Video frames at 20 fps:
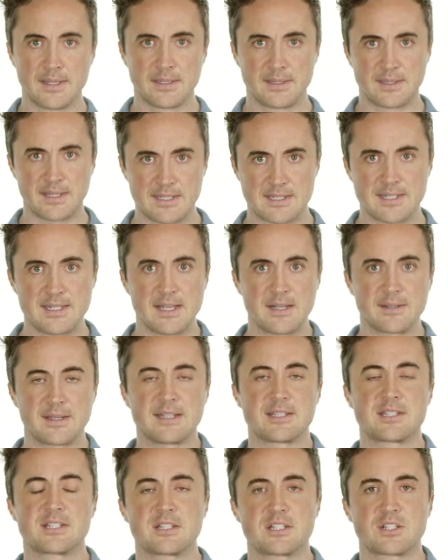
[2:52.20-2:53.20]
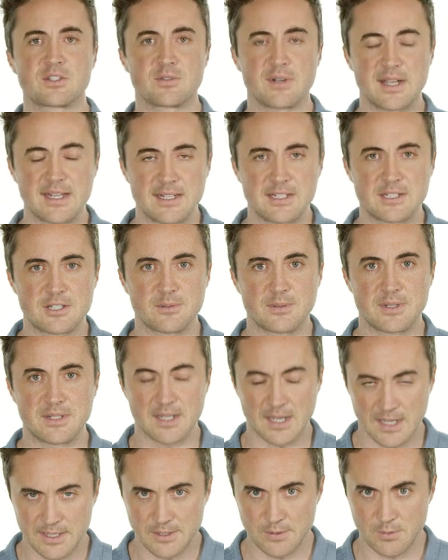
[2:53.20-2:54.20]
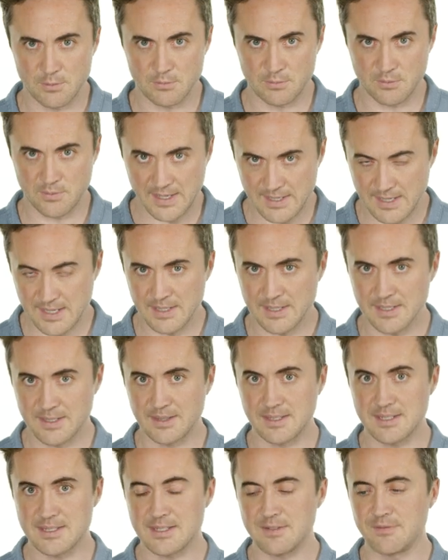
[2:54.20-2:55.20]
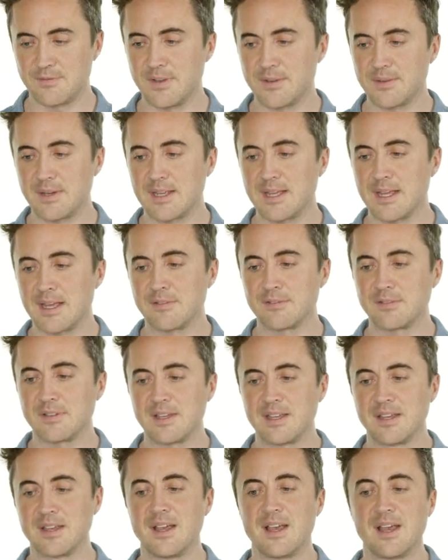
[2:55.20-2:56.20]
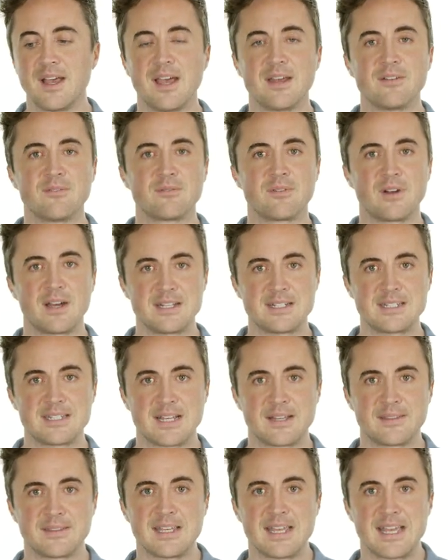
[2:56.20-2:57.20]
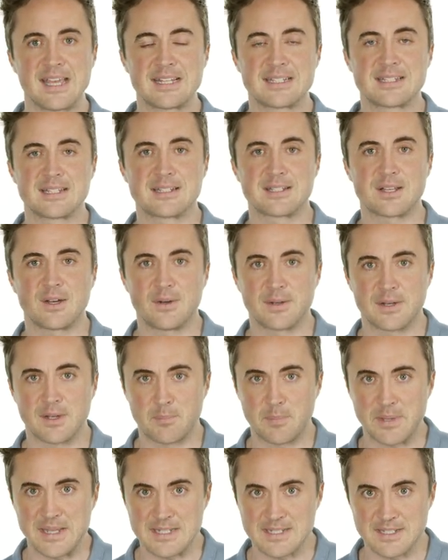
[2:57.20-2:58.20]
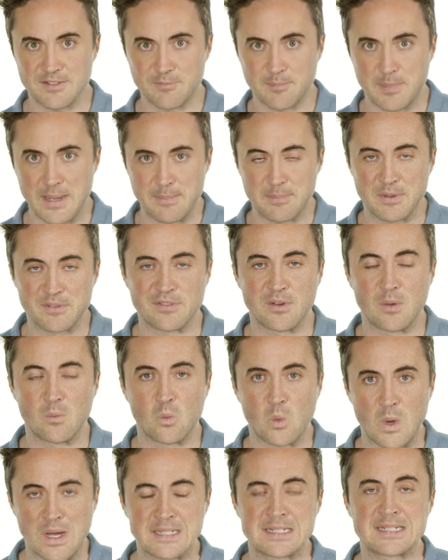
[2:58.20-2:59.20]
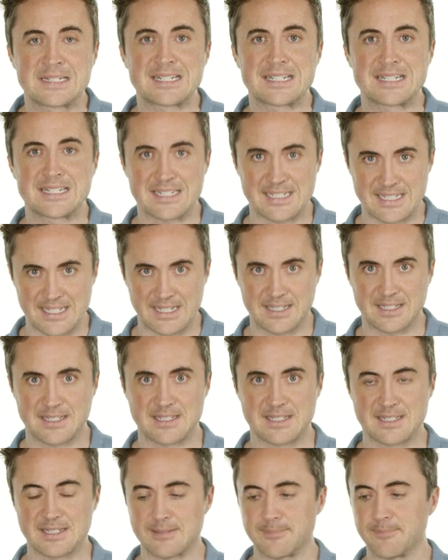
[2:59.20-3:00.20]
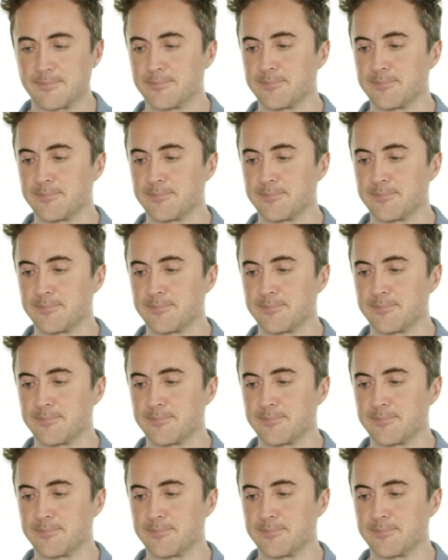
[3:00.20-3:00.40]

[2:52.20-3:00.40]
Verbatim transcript: Let's now get straight into it. Are you ready? Listen very carefully and write down the answers on a piece of paper from 1 to 6.